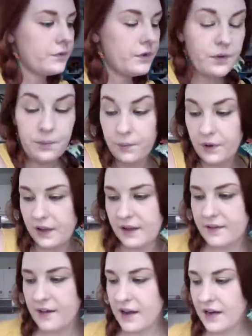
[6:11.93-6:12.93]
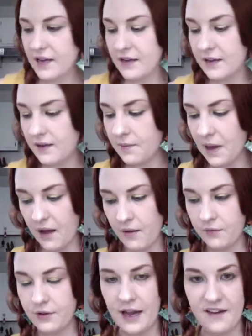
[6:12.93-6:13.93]
I'm really excited
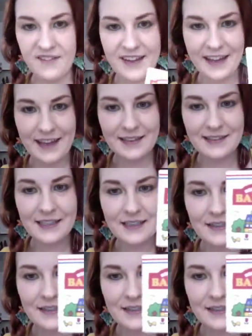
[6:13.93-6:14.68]
about having it.